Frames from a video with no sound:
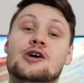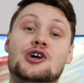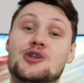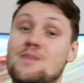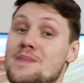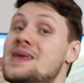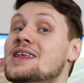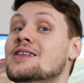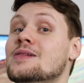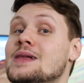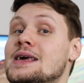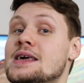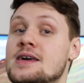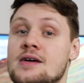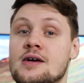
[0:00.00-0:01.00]

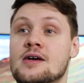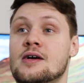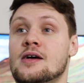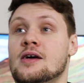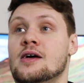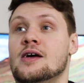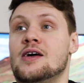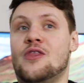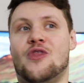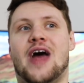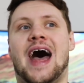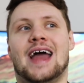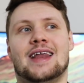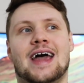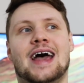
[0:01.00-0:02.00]
admittedly,
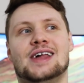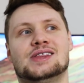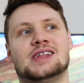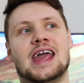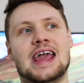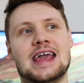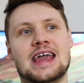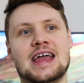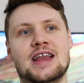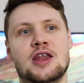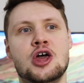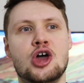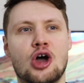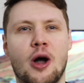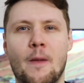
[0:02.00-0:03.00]
that has
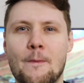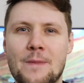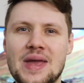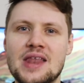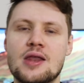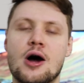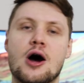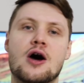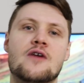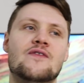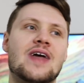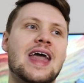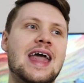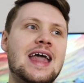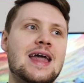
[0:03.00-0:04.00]
taken a bit
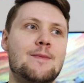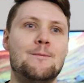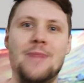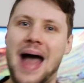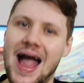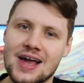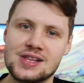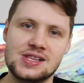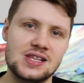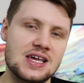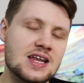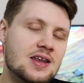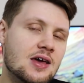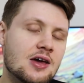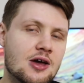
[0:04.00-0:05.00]
of a
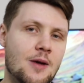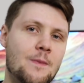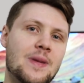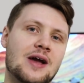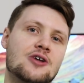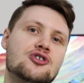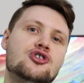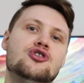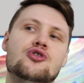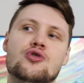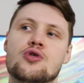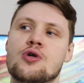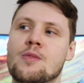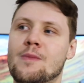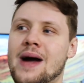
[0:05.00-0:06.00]
backseat compared
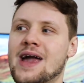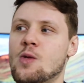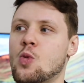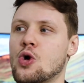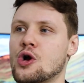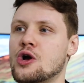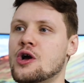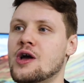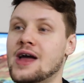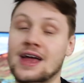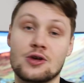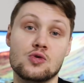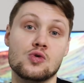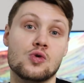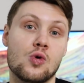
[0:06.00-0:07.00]
to my work
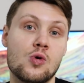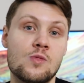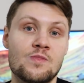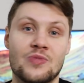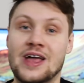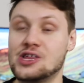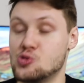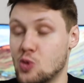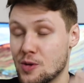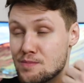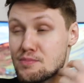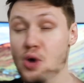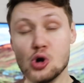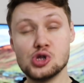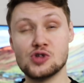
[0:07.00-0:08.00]
at Google. That's where
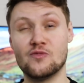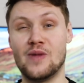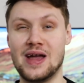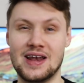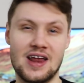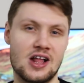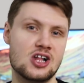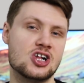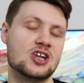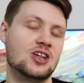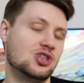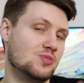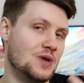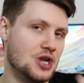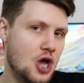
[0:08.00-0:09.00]
most of my attention
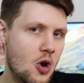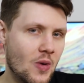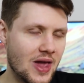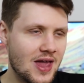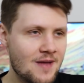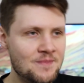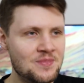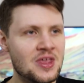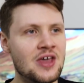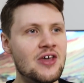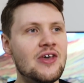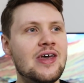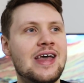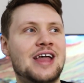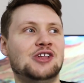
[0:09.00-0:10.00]
has been going.
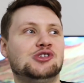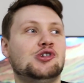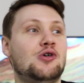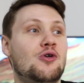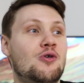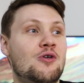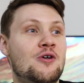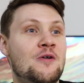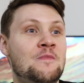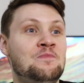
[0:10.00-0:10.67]
And so